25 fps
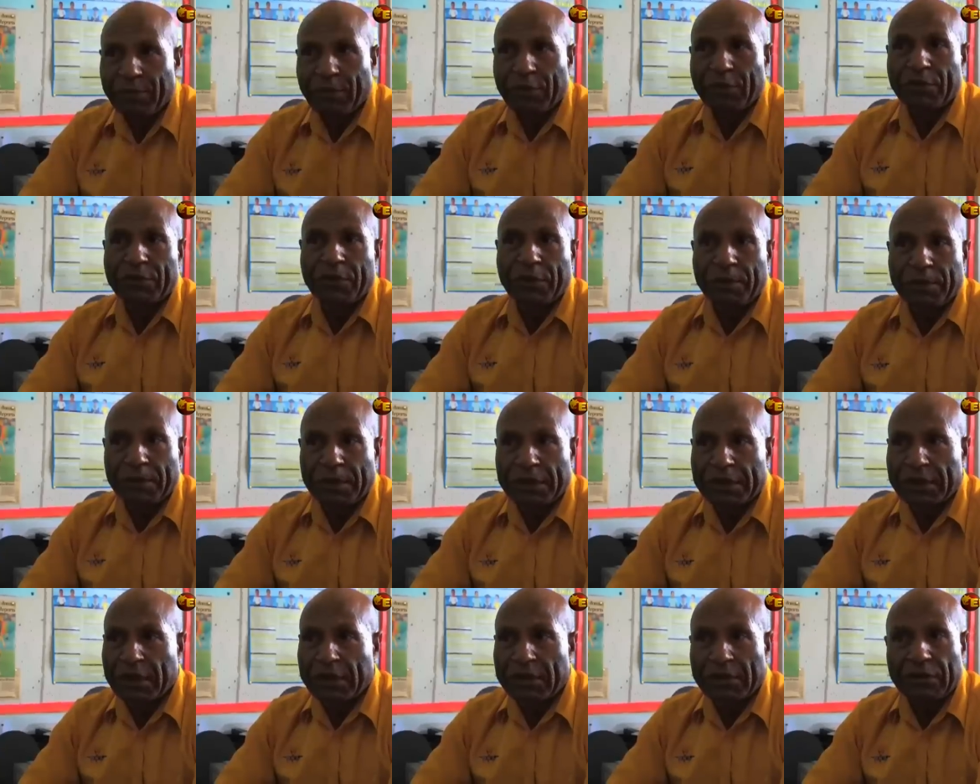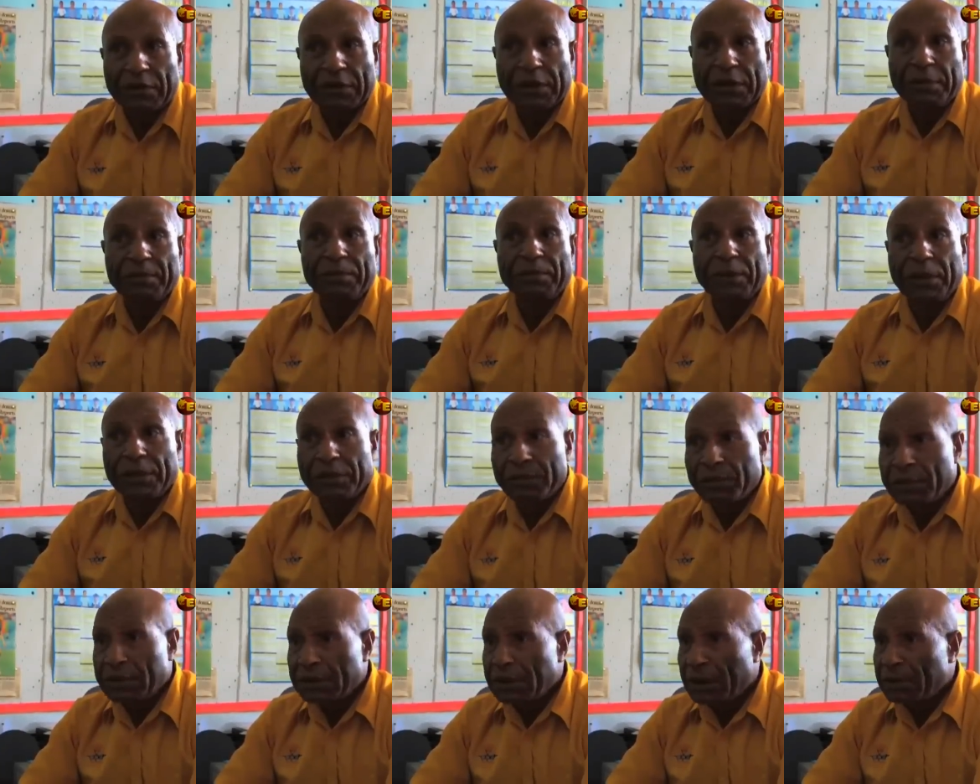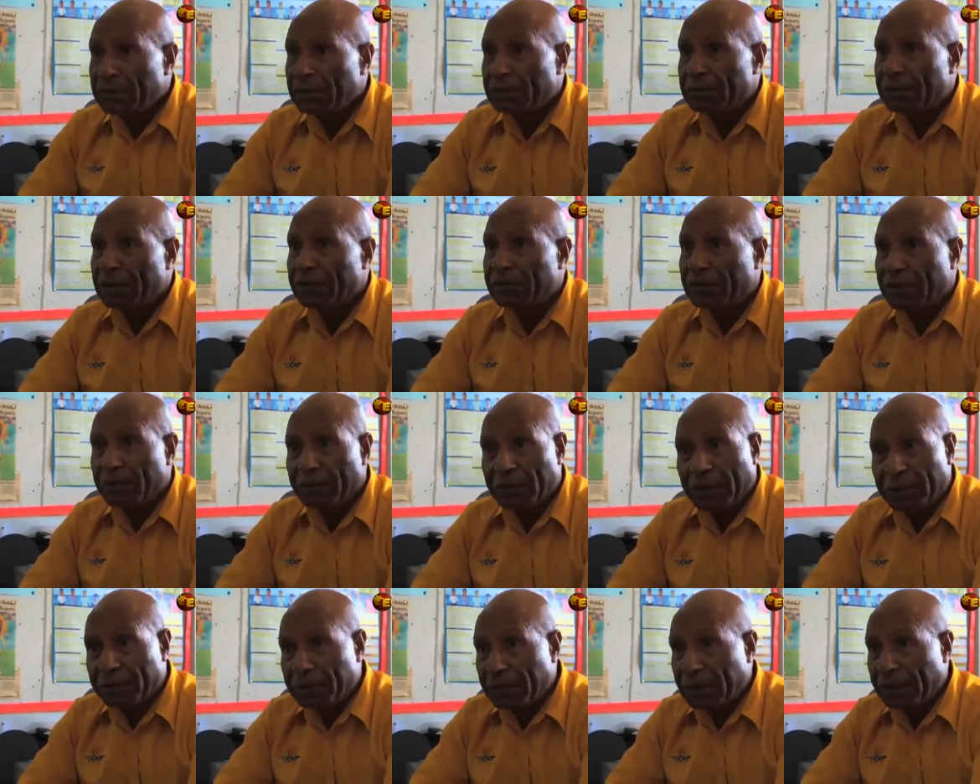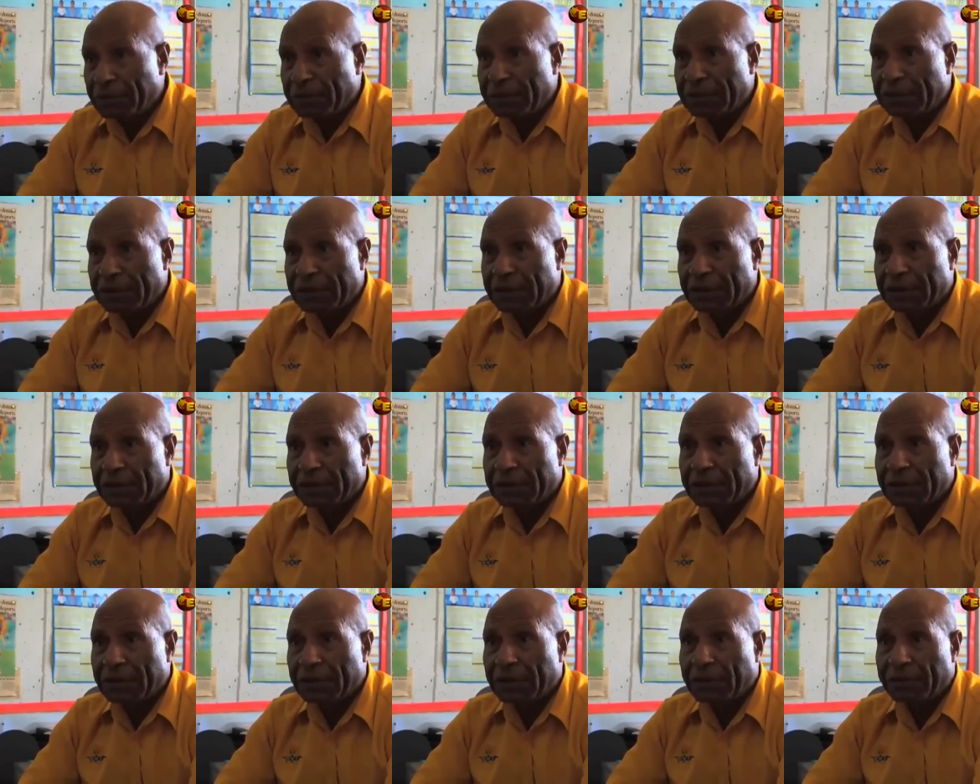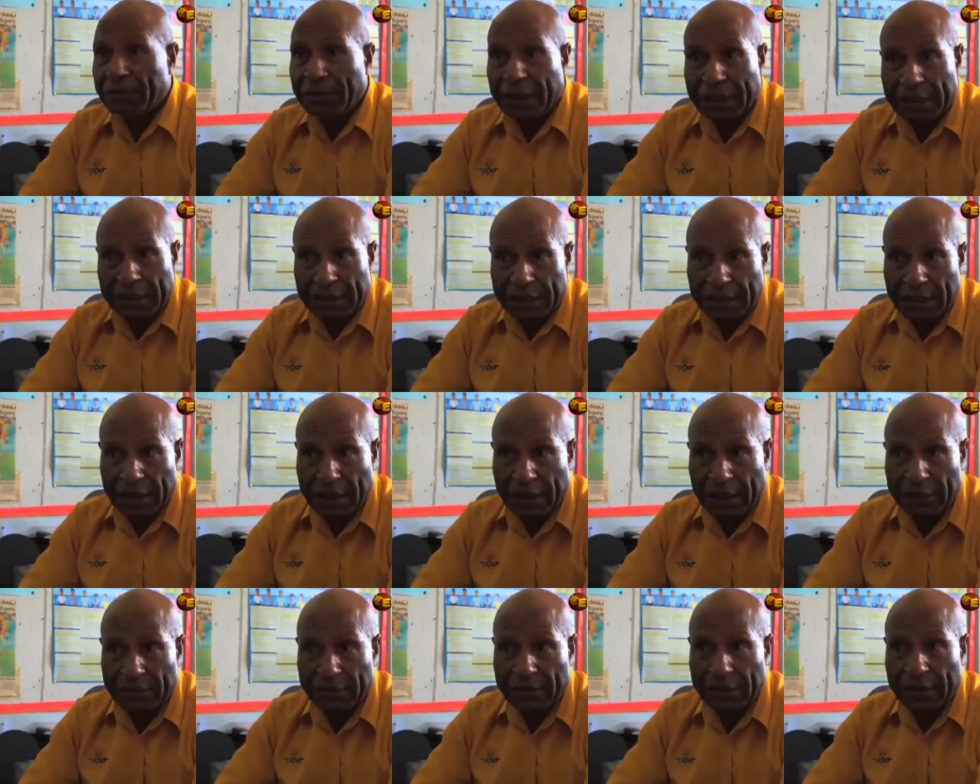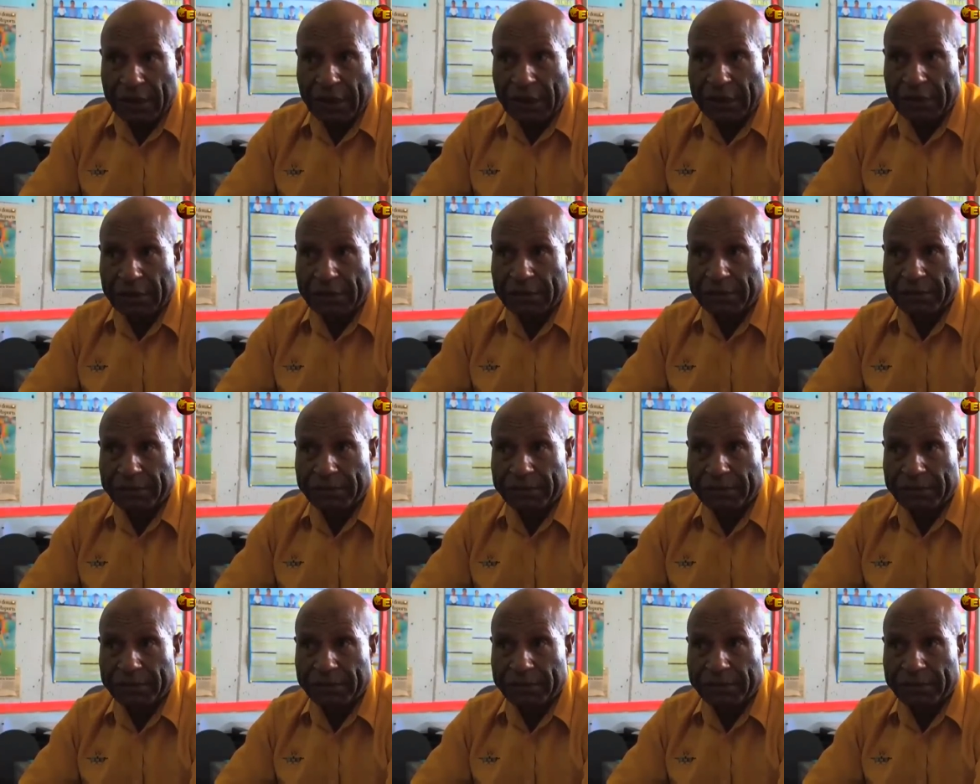Most of us are not impressed with some of the former prime ministers of running the country down.